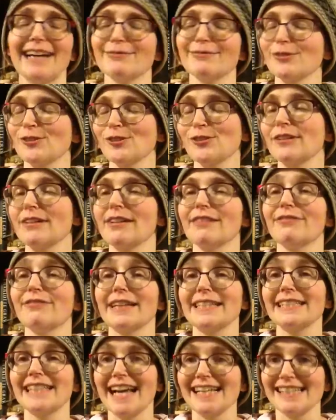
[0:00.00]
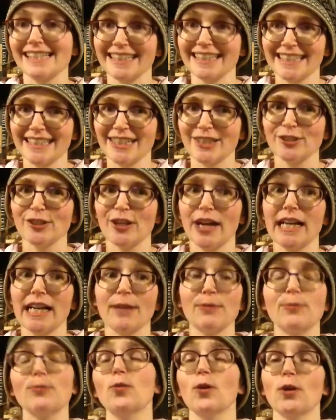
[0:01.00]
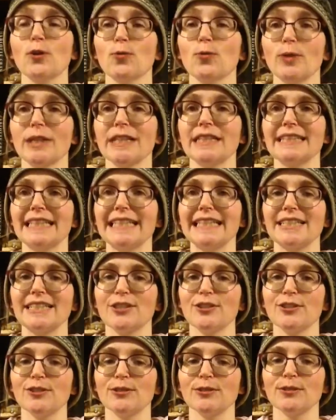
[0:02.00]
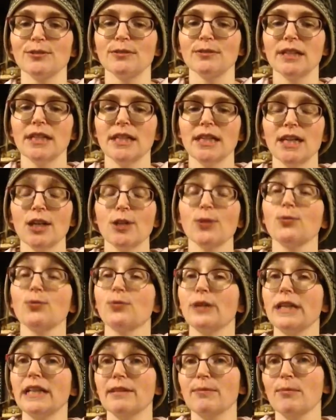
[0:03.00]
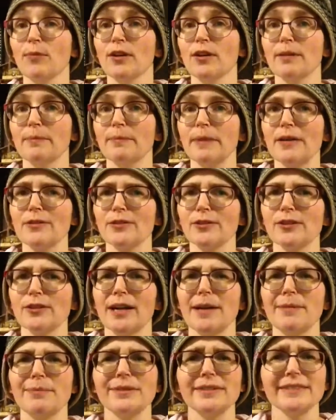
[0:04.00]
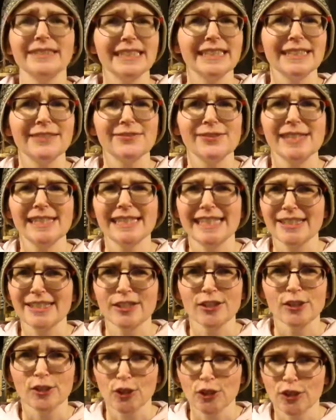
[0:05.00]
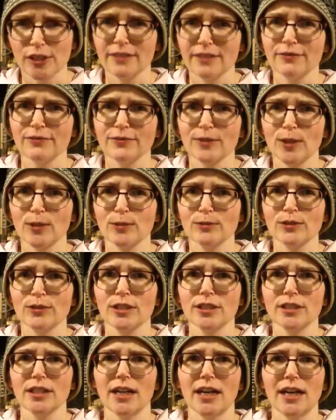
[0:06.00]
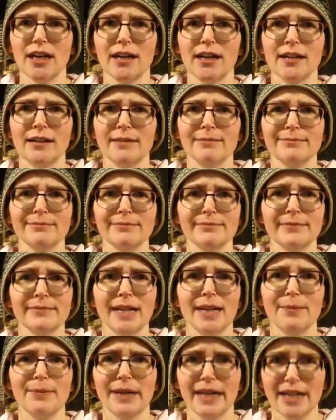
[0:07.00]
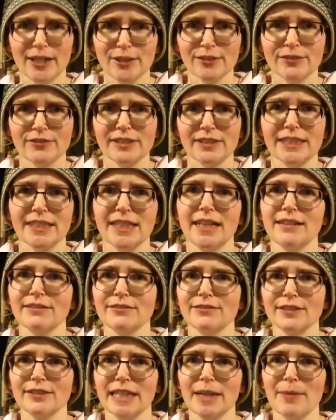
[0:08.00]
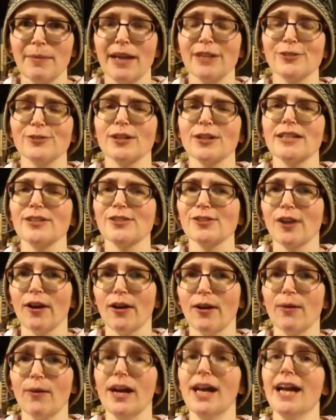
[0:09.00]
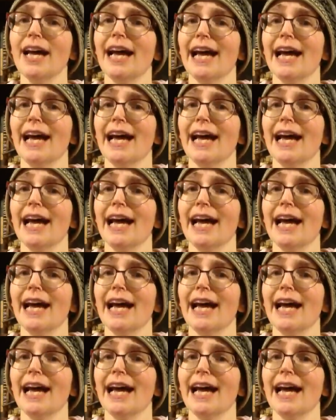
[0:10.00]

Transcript: just a fantastic character, and I would really like to read more about her. I believe Stacey Schiff wrote a biography of Cleopatra, so